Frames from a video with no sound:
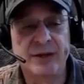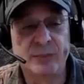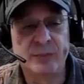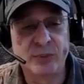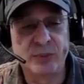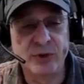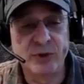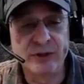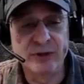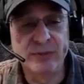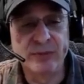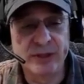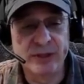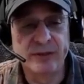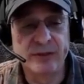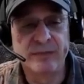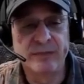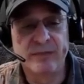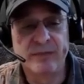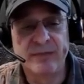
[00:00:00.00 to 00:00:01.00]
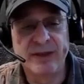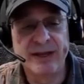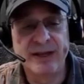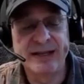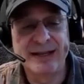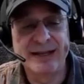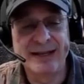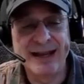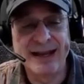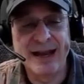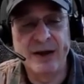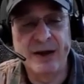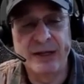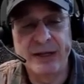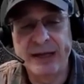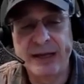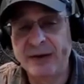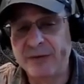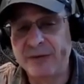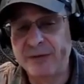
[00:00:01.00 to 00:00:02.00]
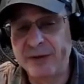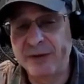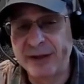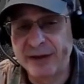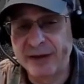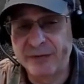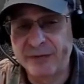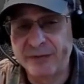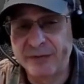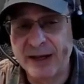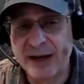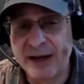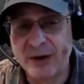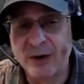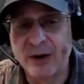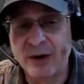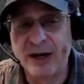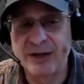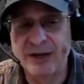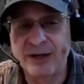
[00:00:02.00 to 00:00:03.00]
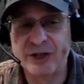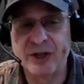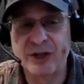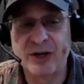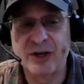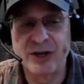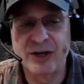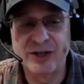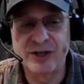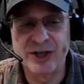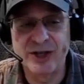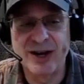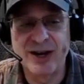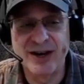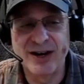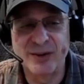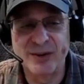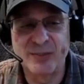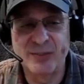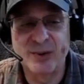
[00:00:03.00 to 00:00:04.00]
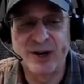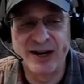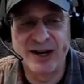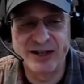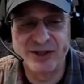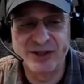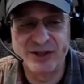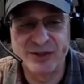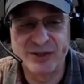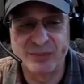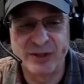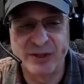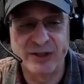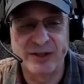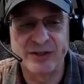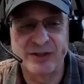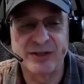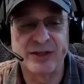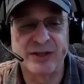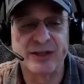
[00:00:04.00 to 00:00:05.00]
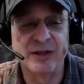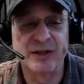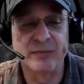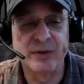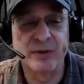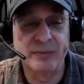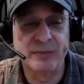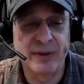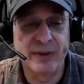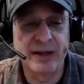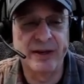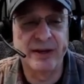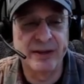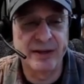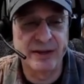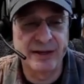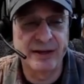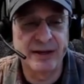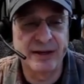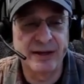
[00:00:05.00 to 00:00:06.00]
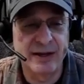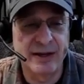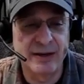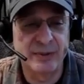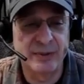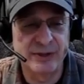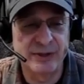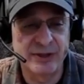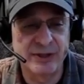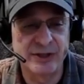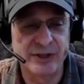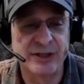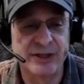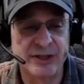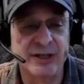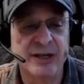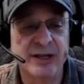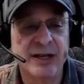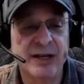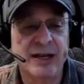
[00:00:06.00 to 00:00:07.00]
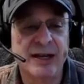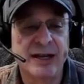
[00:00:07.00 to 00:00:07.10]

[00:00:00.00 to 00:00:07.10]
the premium they can now get for their flour and charge a higher price because they're going to be better than their competition,